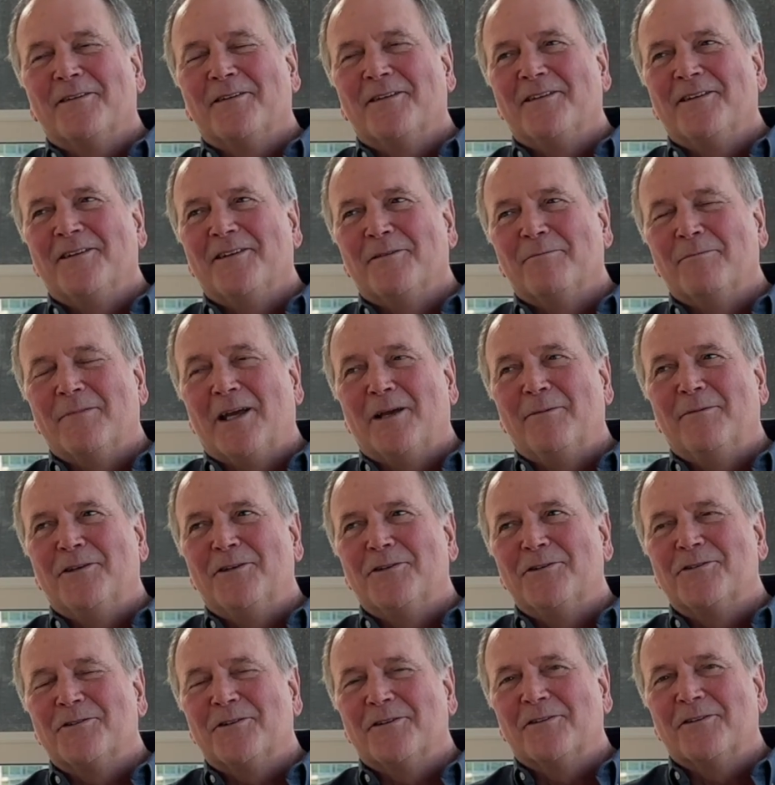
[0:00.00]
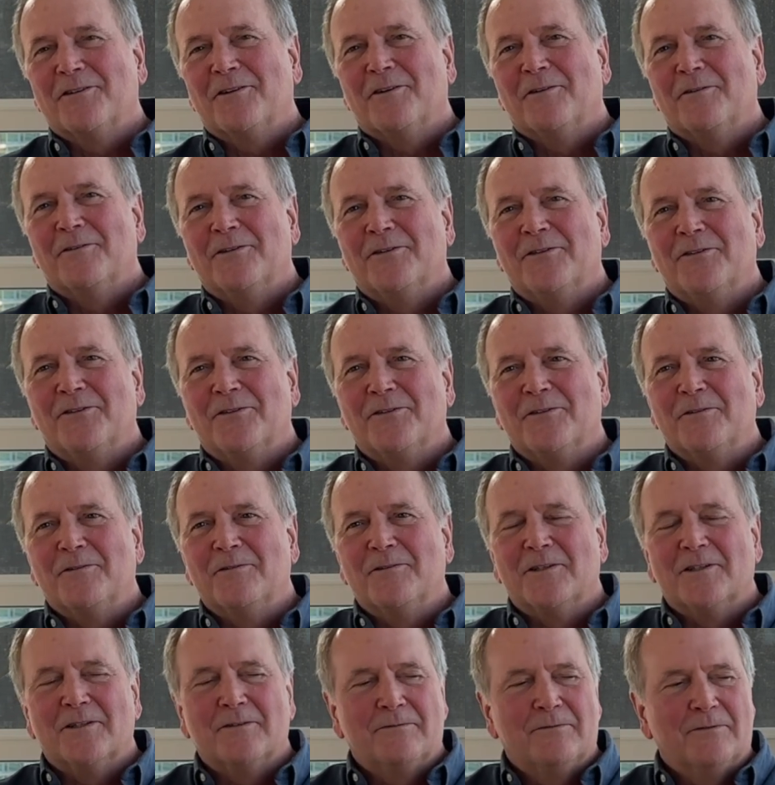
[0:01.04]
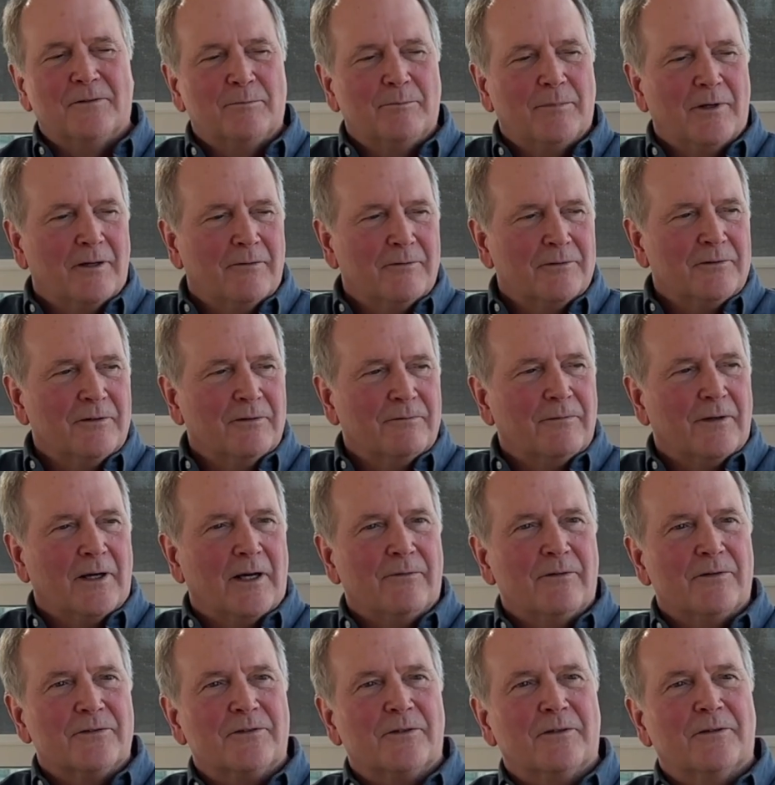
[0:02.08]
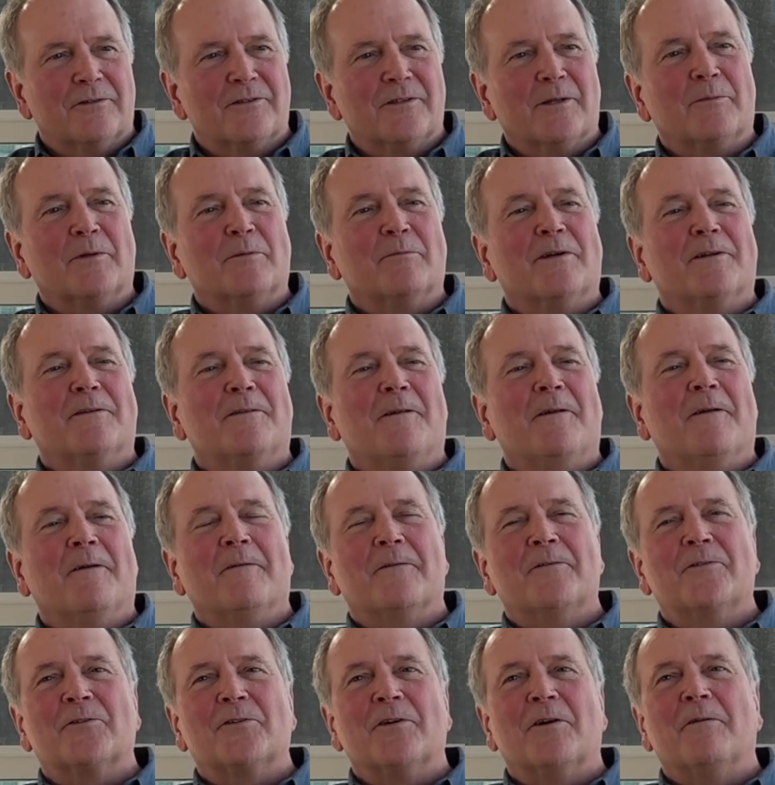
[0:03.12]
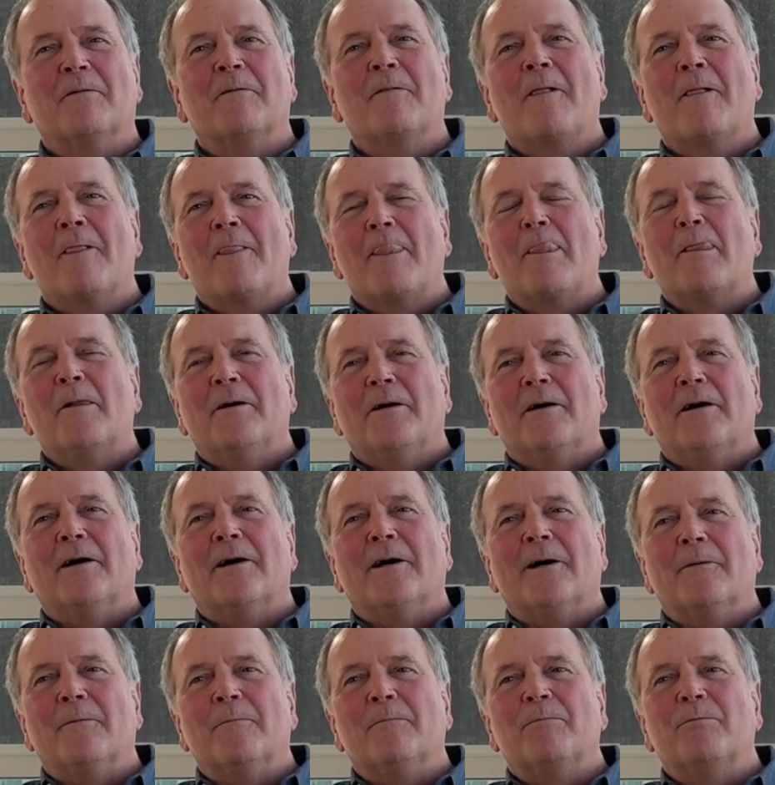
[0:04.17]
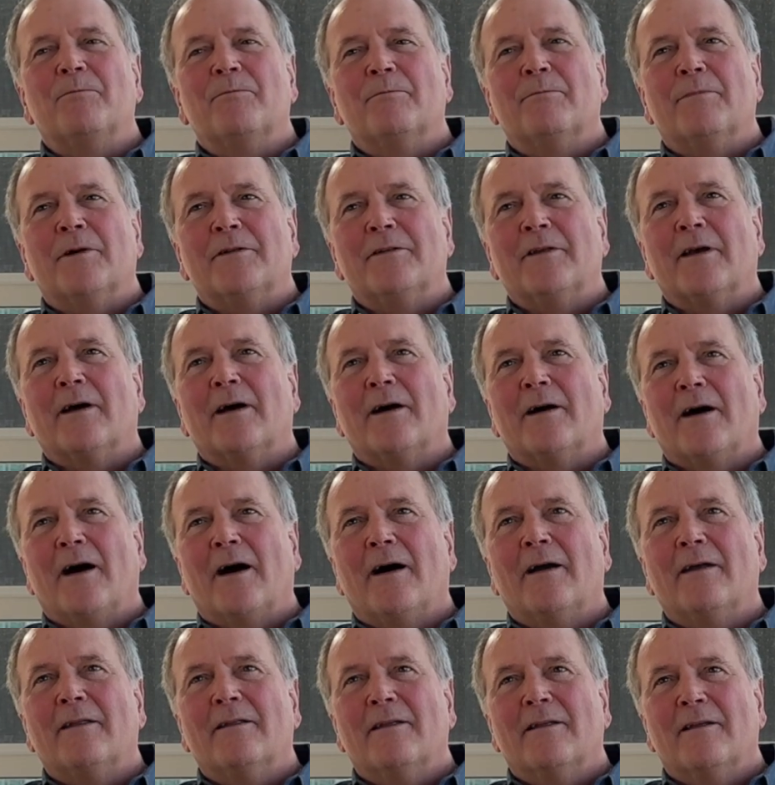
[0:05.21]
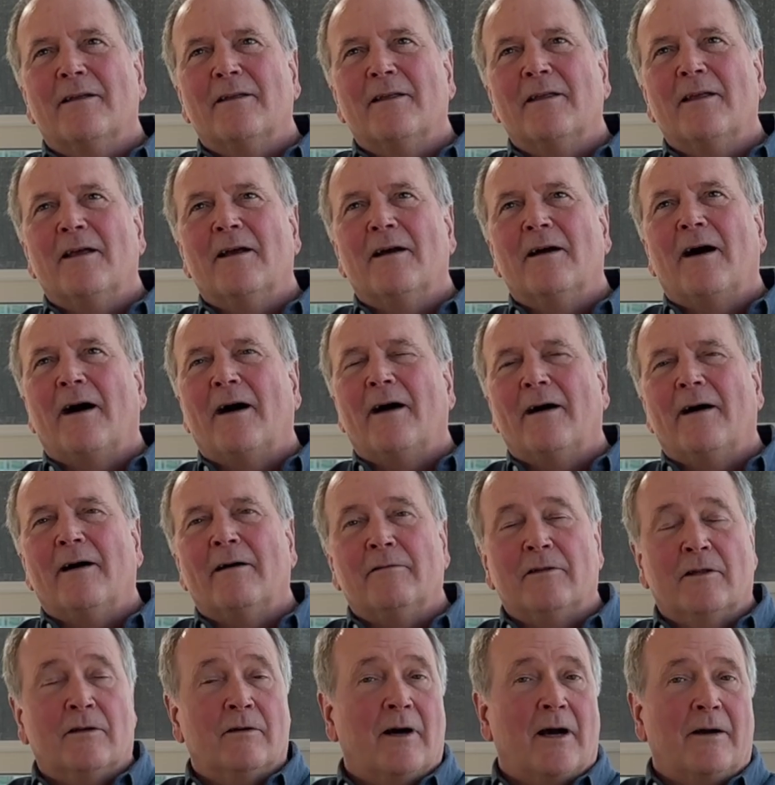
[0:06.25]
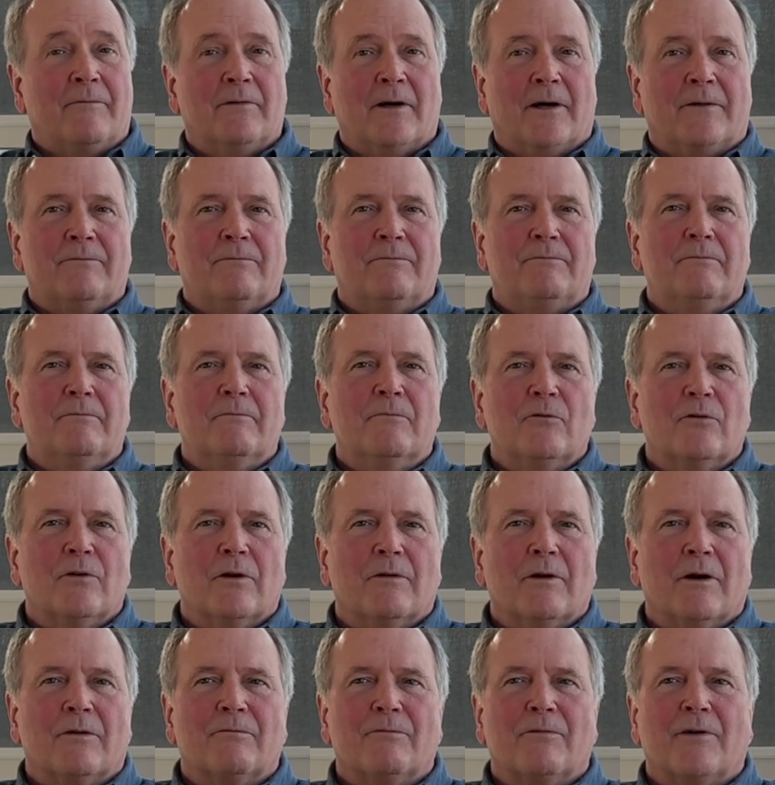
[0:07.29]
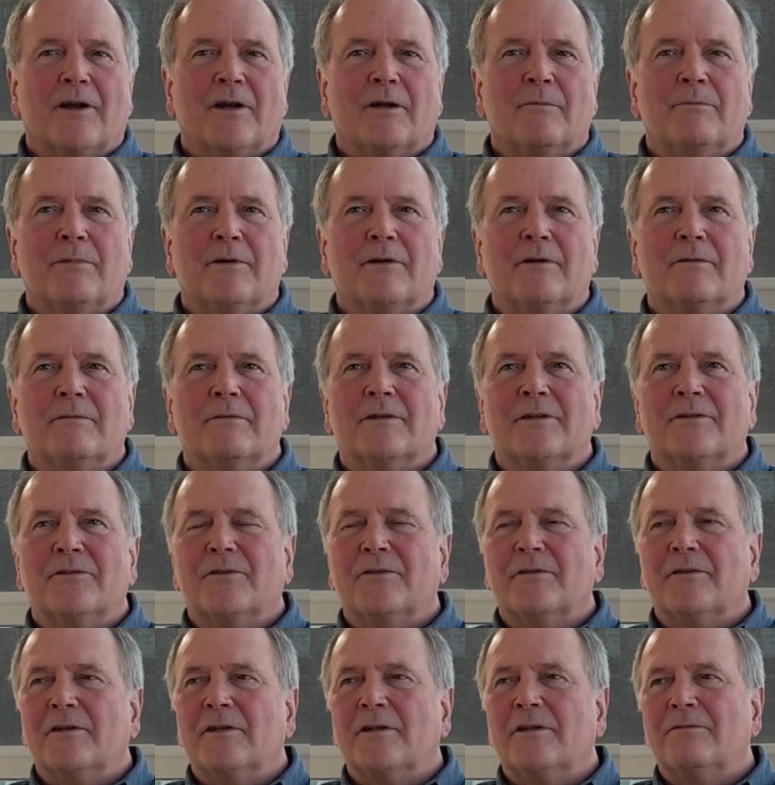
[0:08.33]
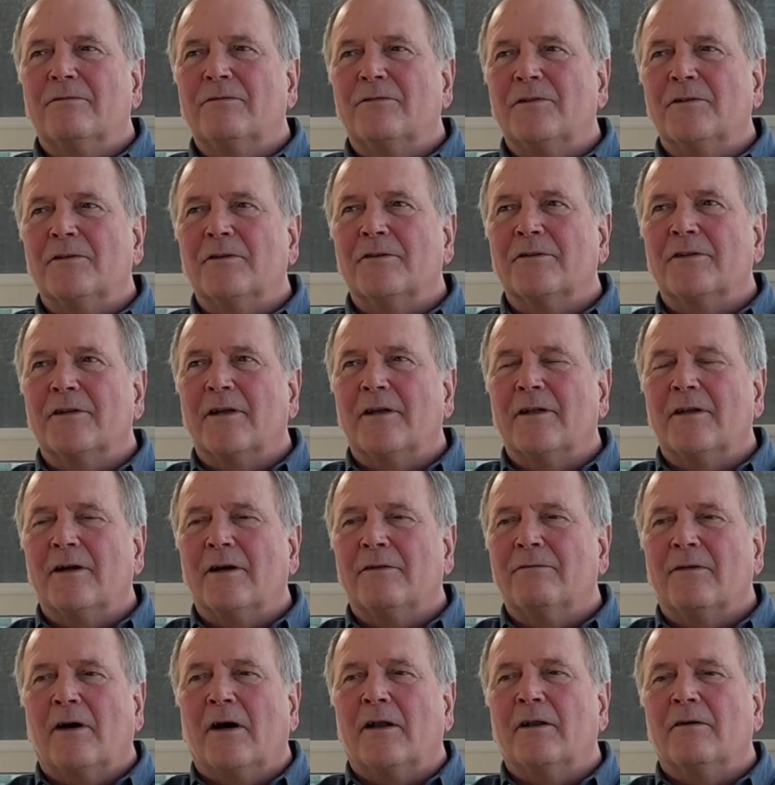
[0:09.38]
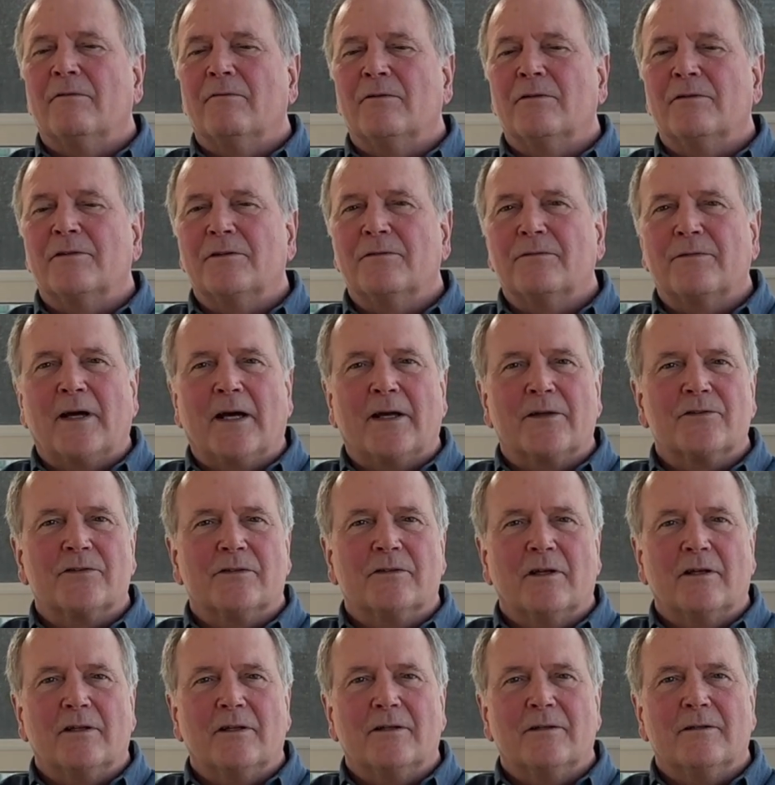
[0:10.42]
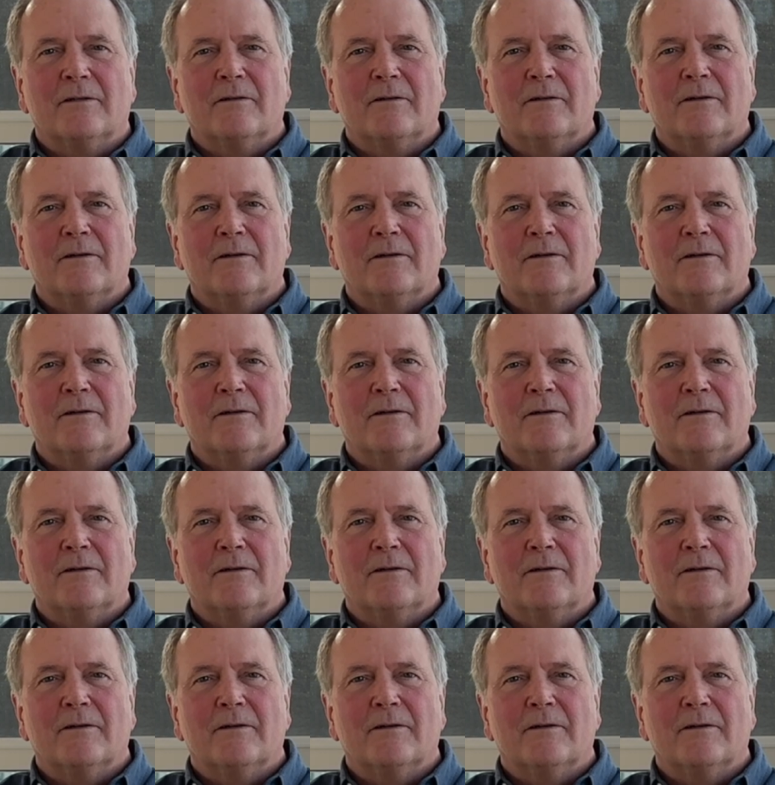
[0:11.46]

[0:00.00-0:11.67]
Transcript: Maybe you shouldn't go into football when you're 5 years old or something. But so, but yeah, I've read a bit into the field, and I find it really fascinating.